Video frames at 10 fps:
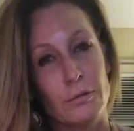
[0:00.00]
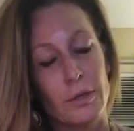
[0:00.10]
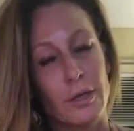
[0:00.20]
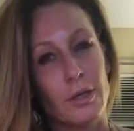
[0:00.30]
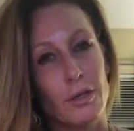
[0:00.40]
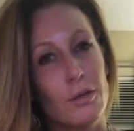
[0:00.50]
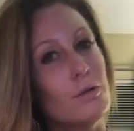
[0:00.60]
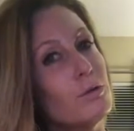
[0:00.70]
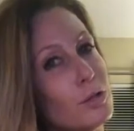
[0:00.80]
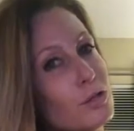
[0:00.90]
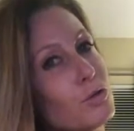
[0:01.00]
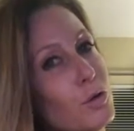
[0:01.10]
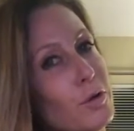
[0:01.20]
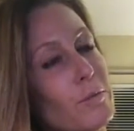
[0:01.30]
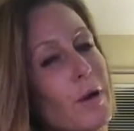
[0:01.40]
but you
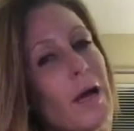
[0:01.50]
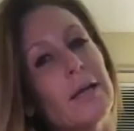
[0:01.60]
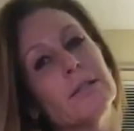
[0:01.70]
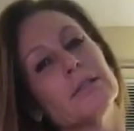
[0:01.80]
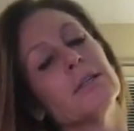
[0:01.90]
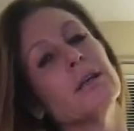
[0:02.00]
control your mind.